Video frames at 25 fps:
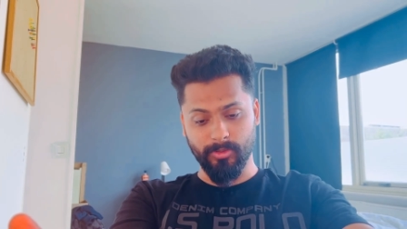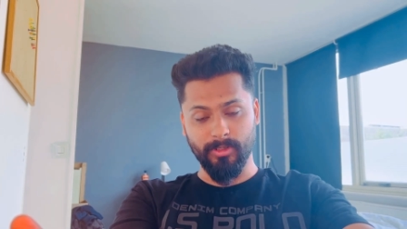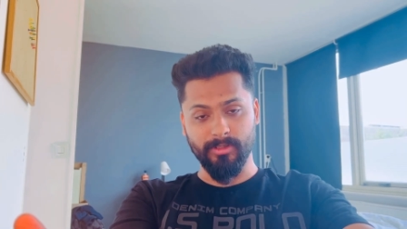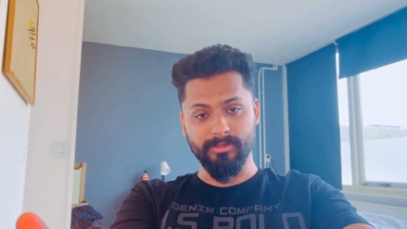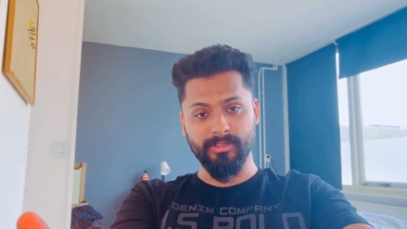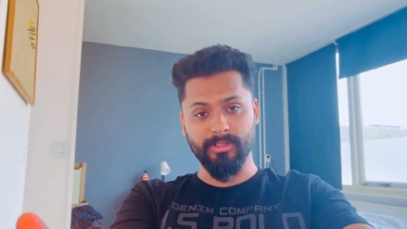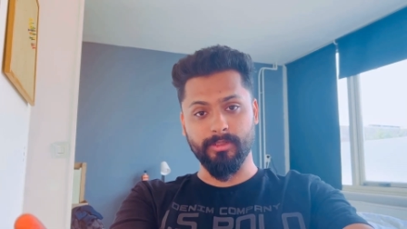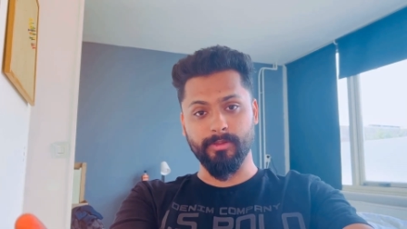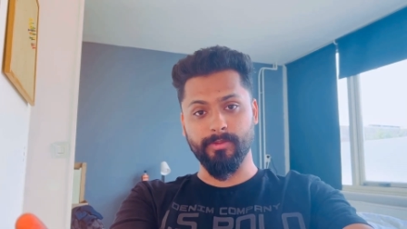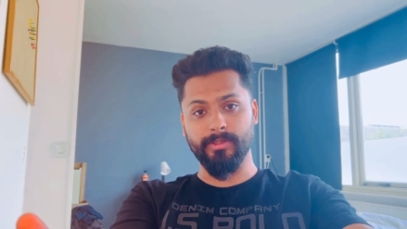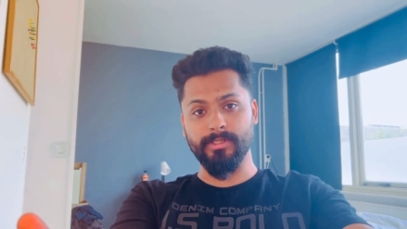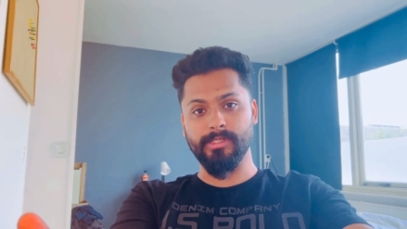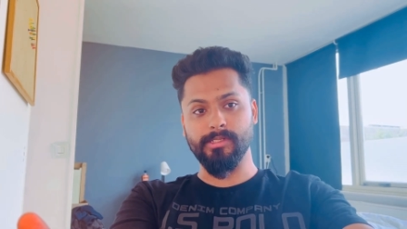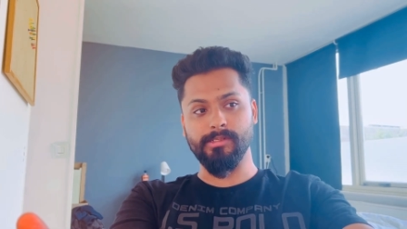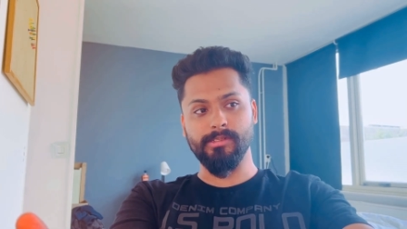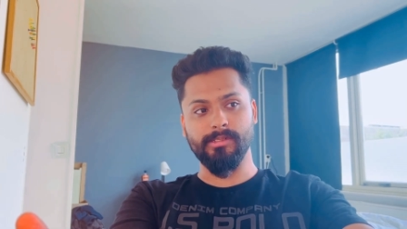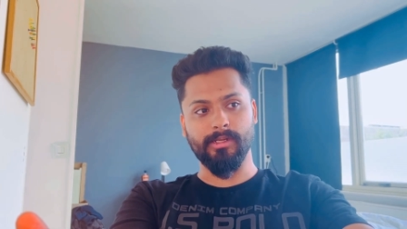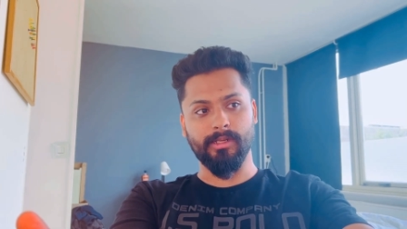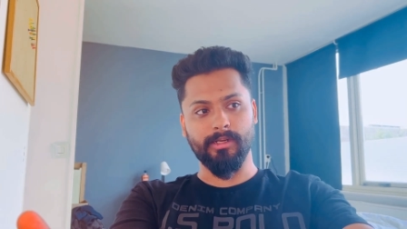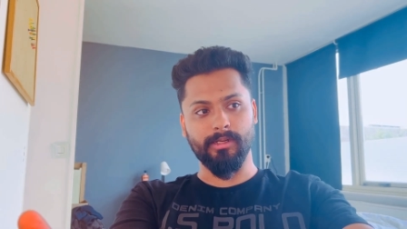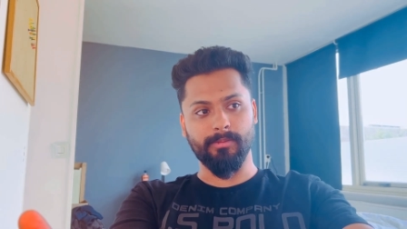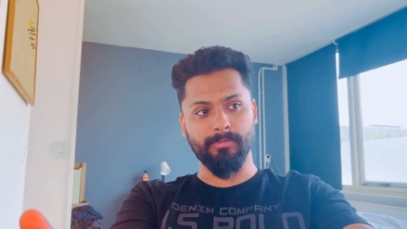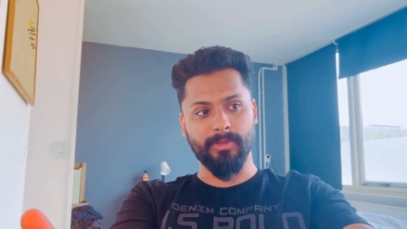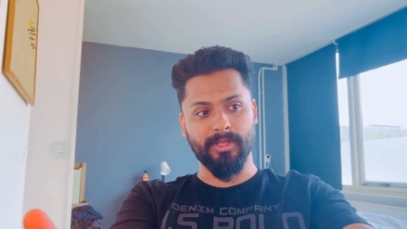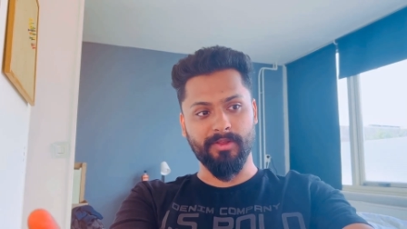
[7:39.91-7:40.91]
situations
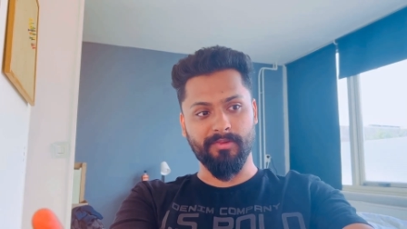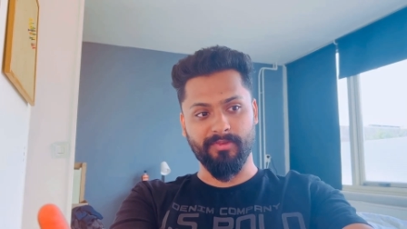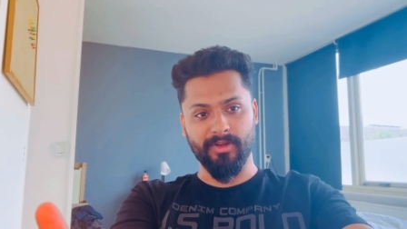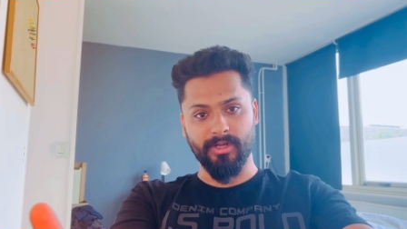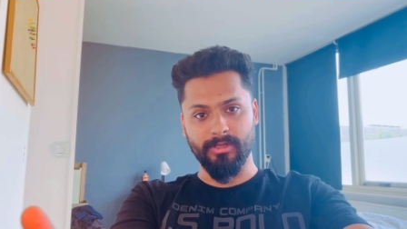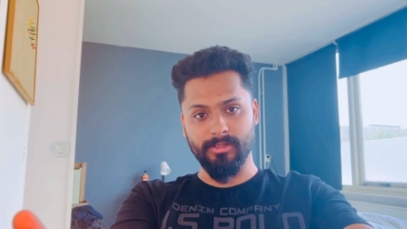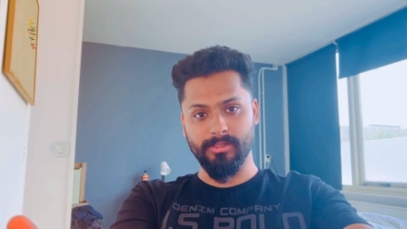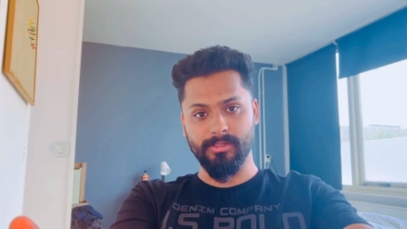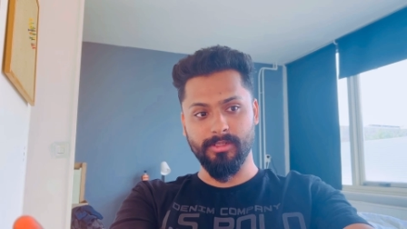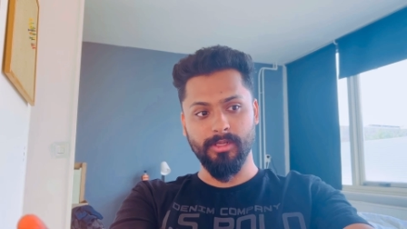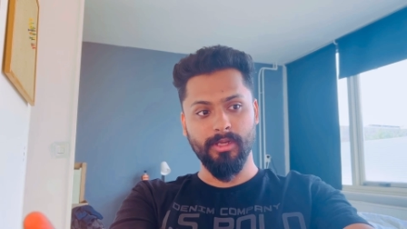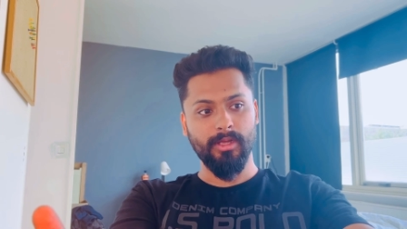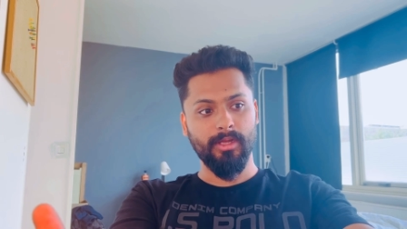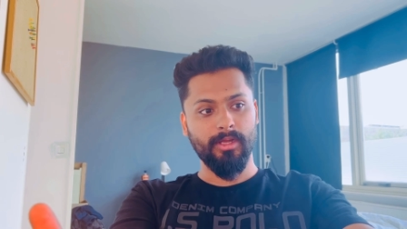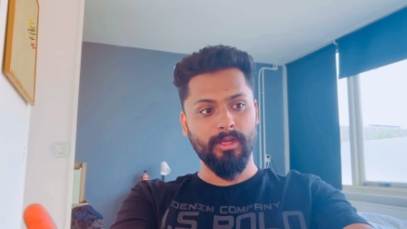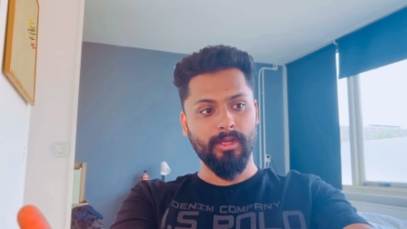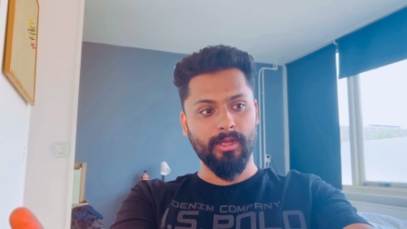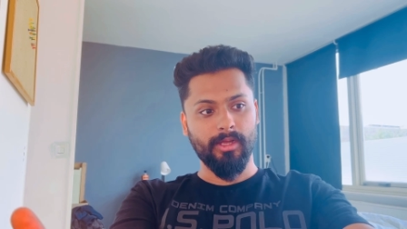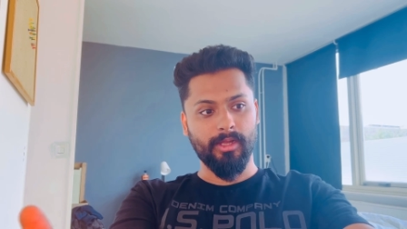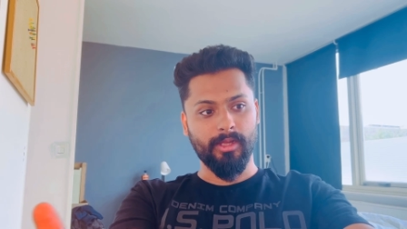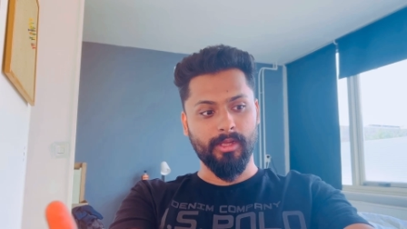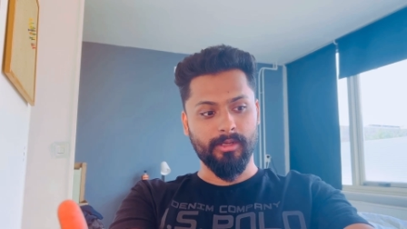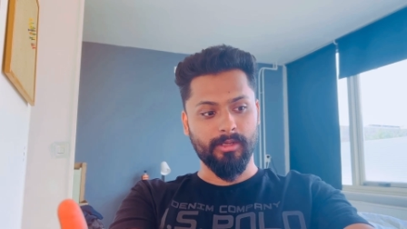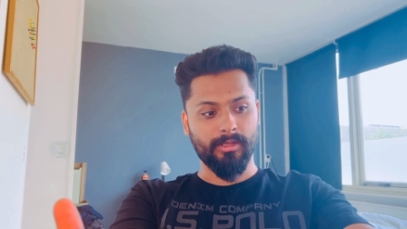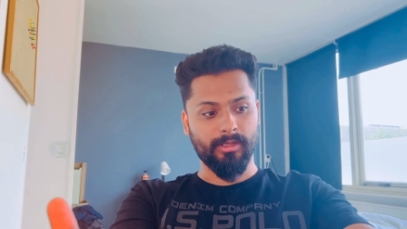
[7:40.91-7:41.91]
and my friends
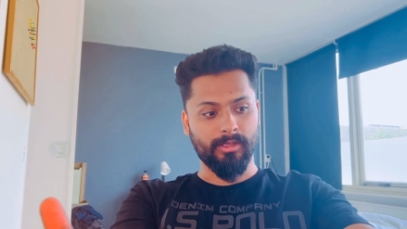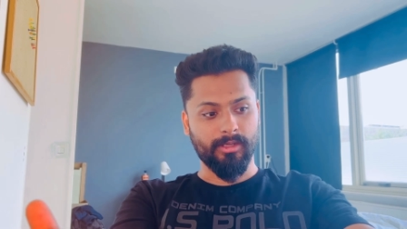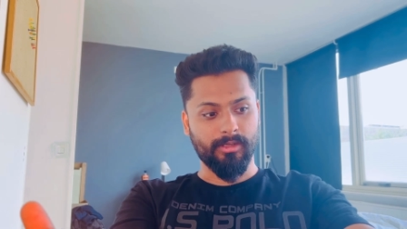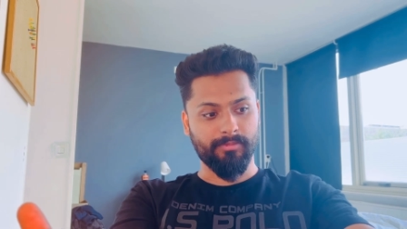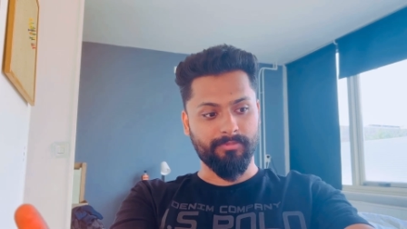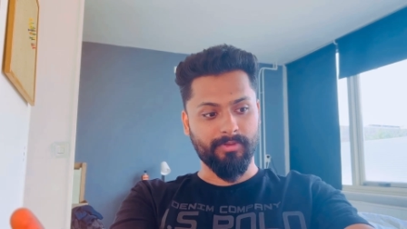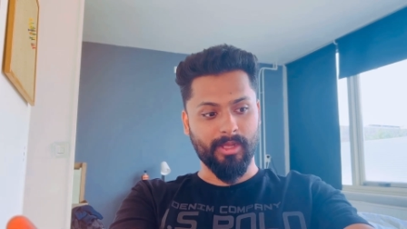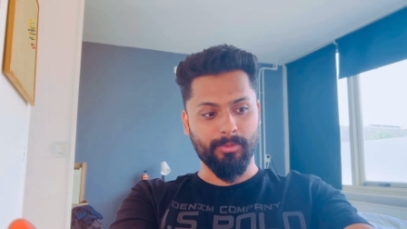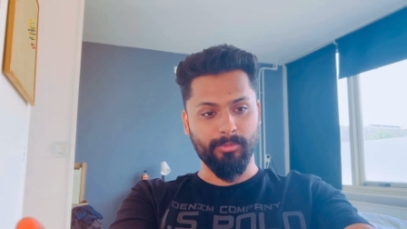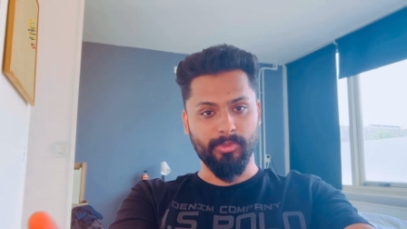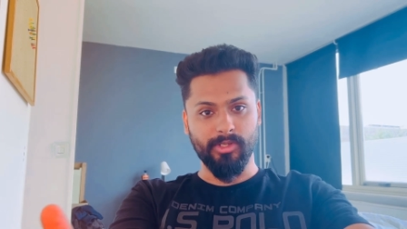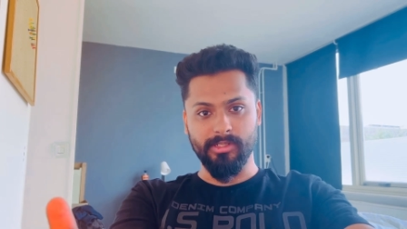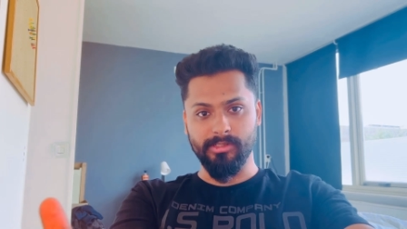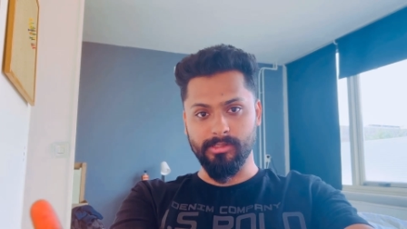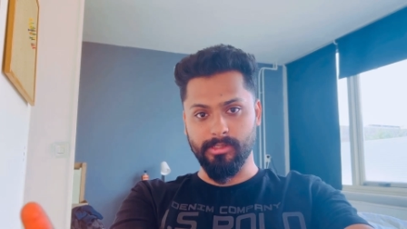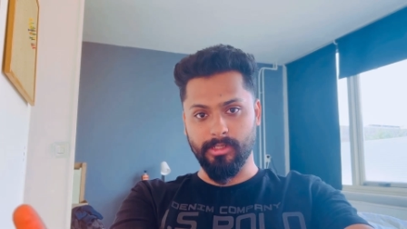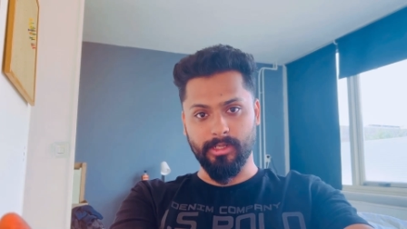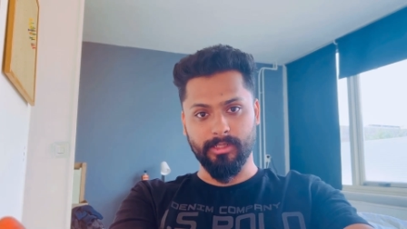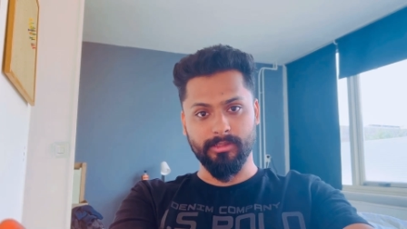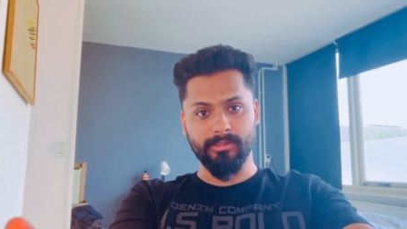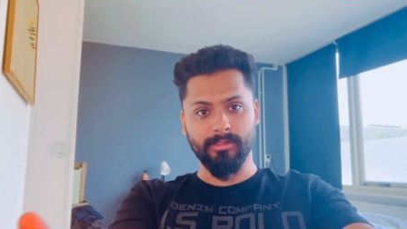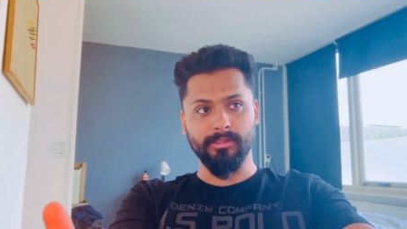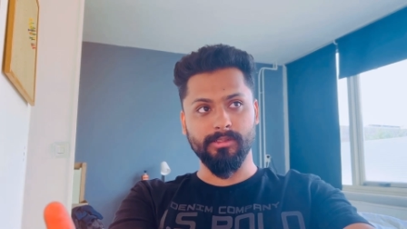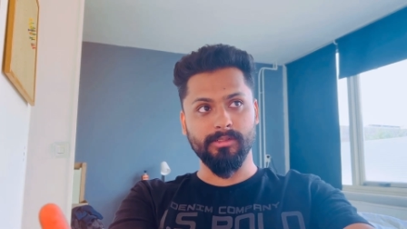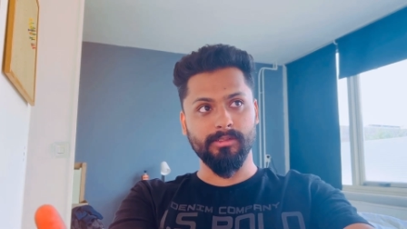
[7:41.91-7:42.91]
and families and
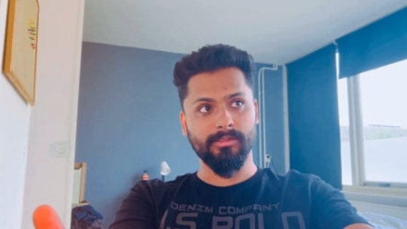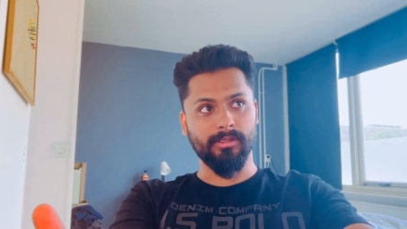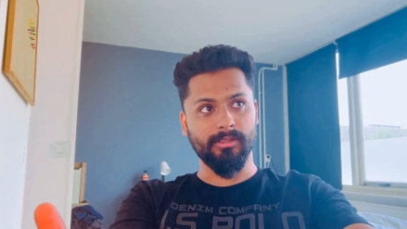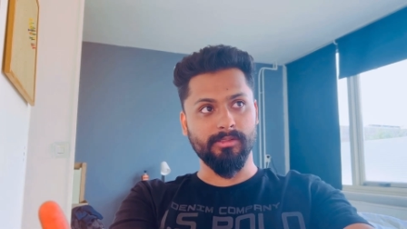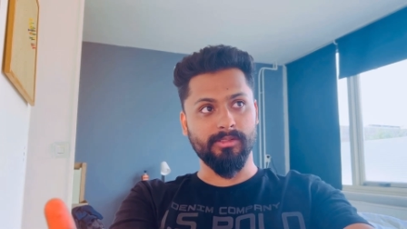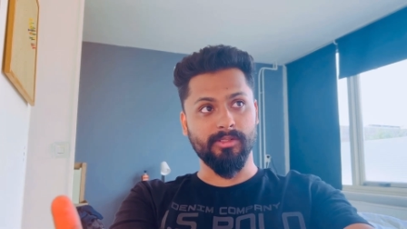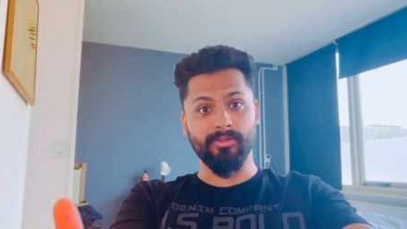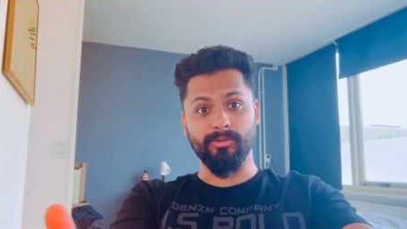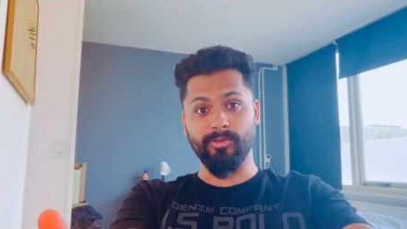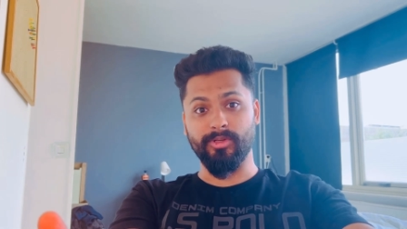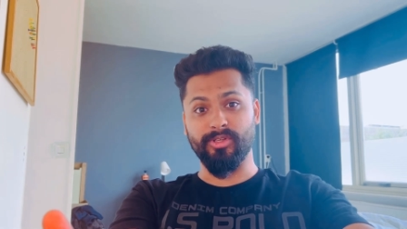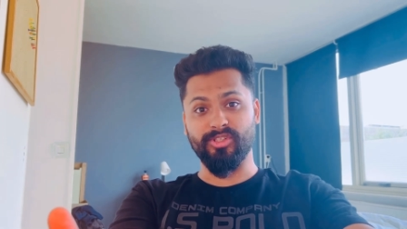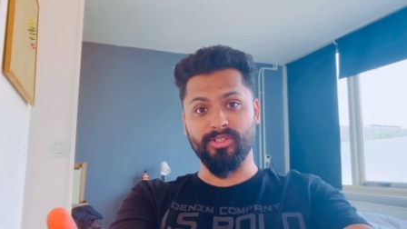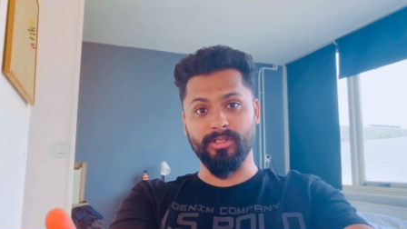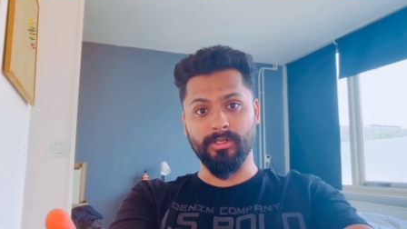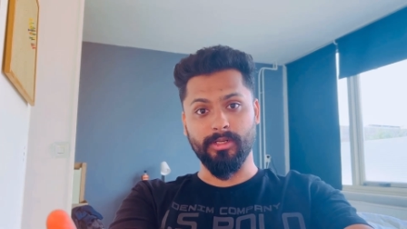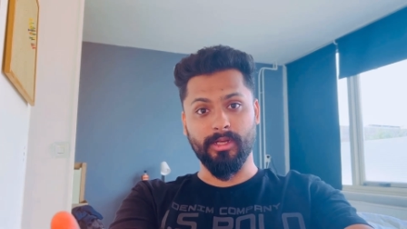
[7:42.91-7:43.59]
others situation.